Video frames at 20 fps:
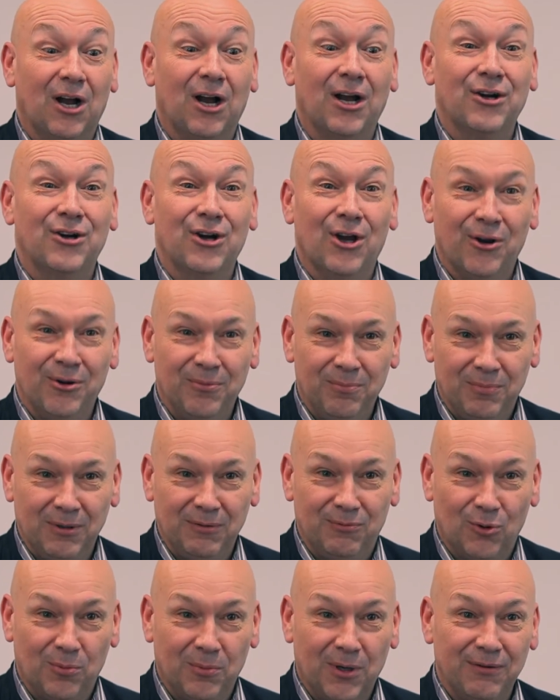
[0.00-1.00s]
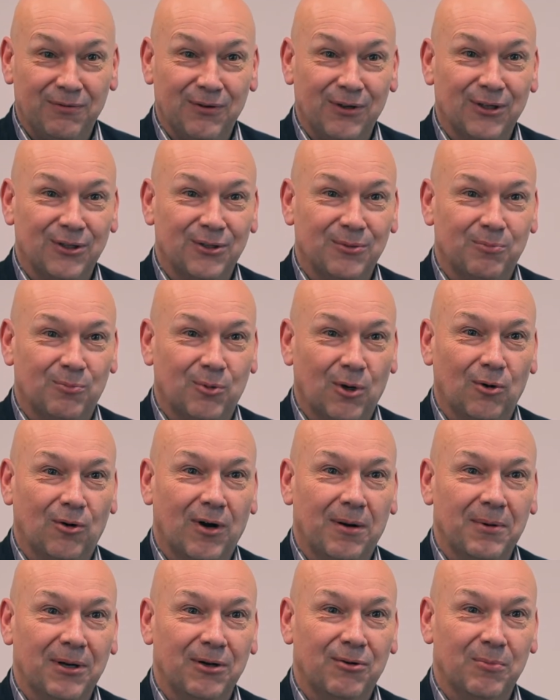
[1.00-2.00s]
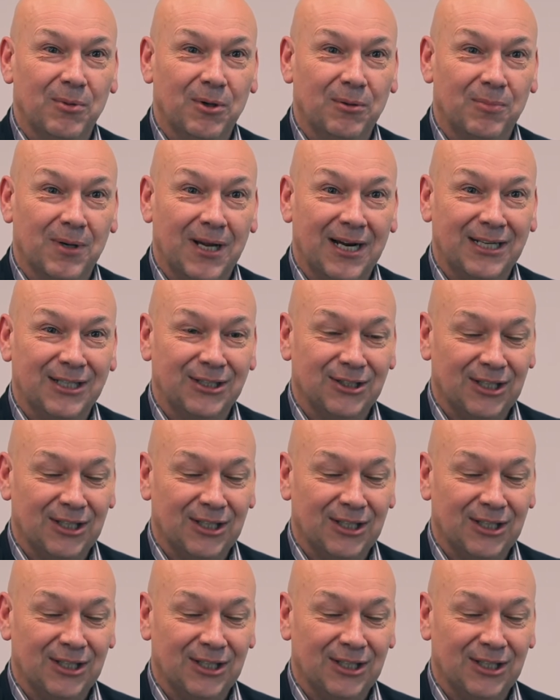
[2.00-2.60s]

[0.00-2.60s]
I'd known before my first program increment planning